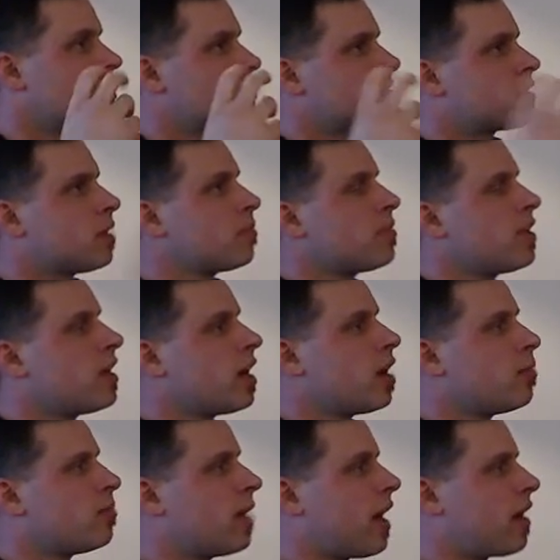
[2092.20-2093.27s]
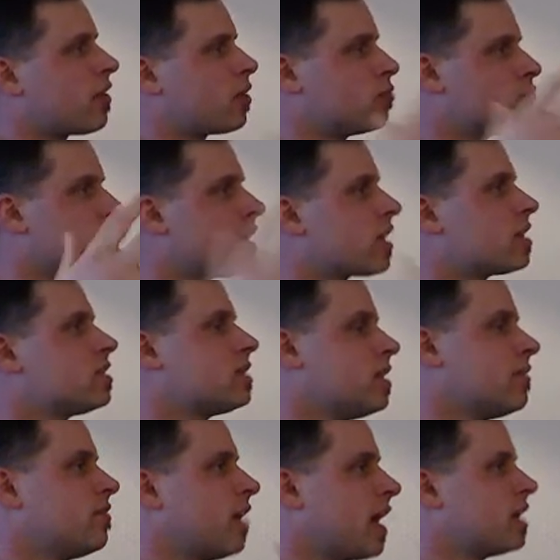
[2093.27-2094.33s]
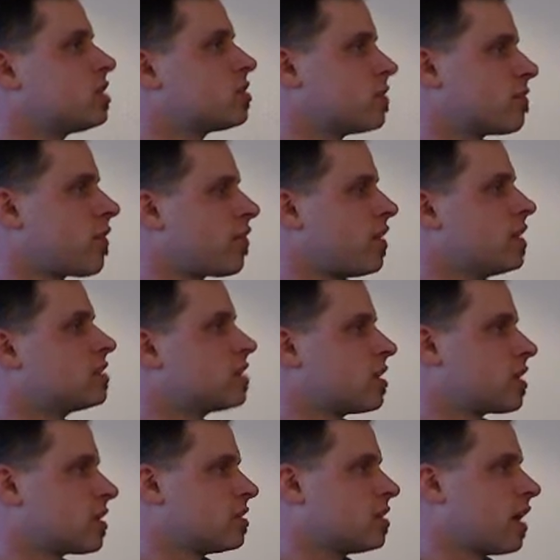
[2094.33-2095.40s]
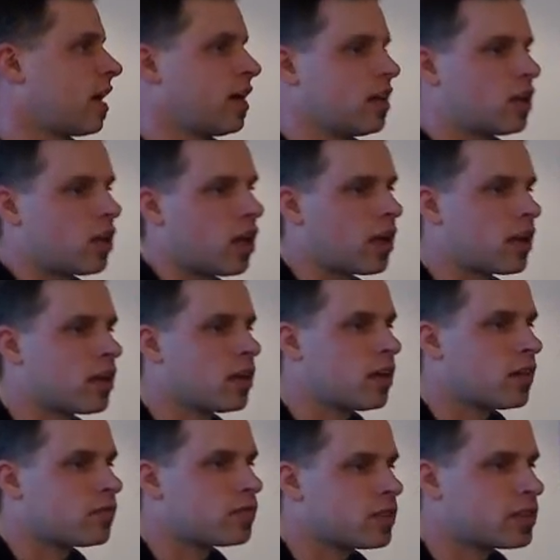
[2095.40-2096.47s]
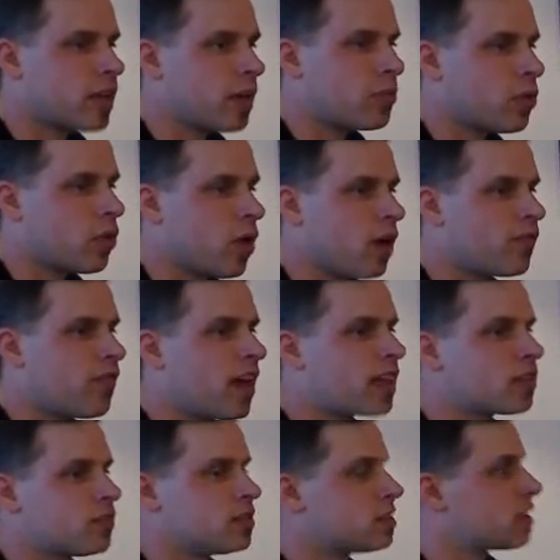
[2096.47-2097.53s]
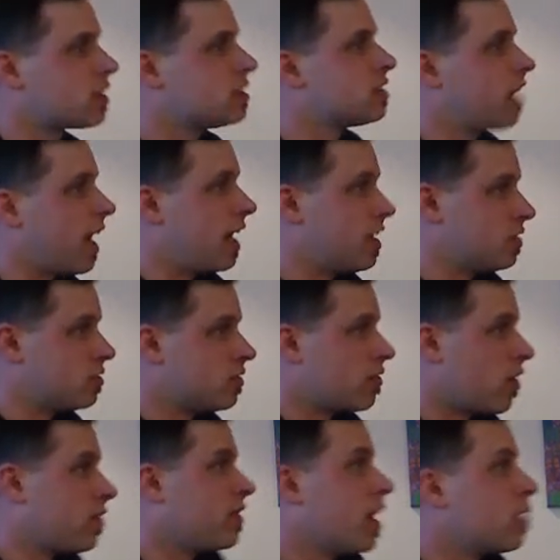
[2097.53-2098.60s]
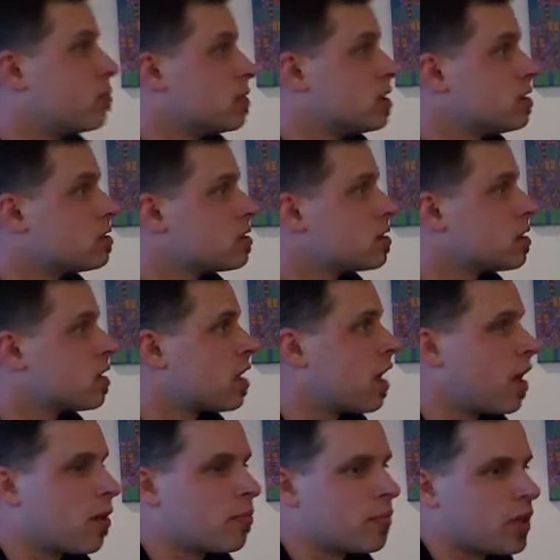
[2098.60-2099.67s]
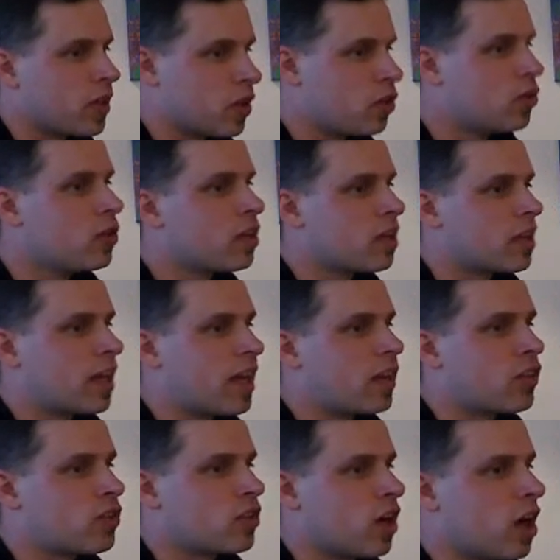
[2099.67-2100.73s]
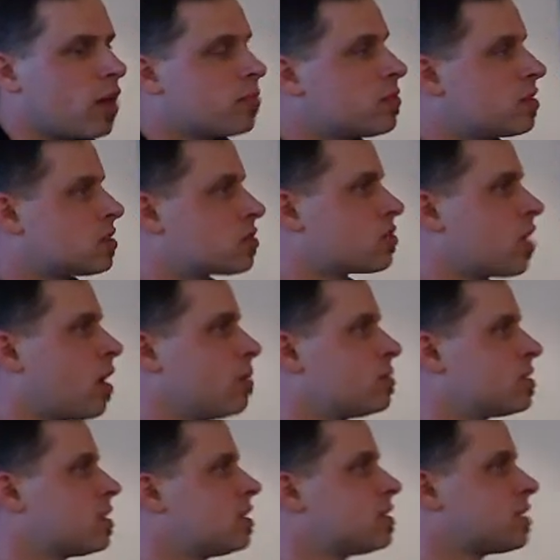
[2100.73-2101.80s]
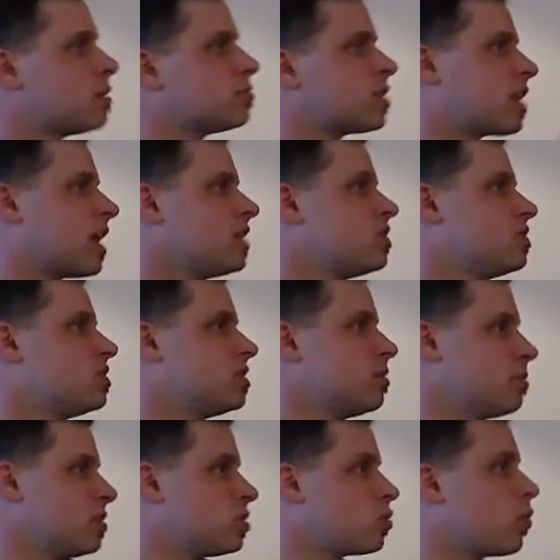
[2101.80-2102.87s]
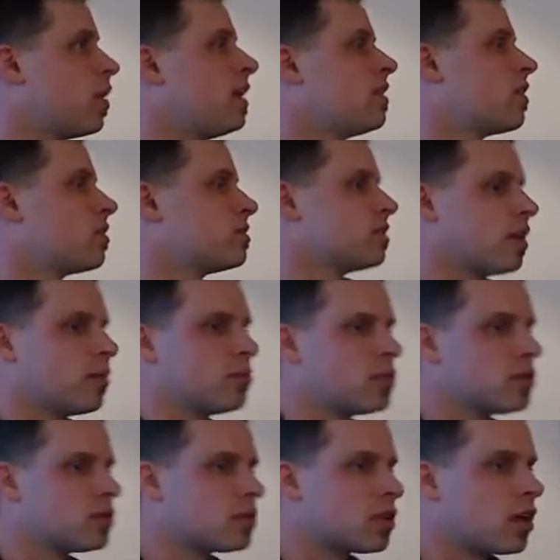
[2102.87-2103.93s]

something about the relative nature of the things that are contained. Like, for example, a vector is a container of numbers, but the unit length type describes some relationship between those numbers,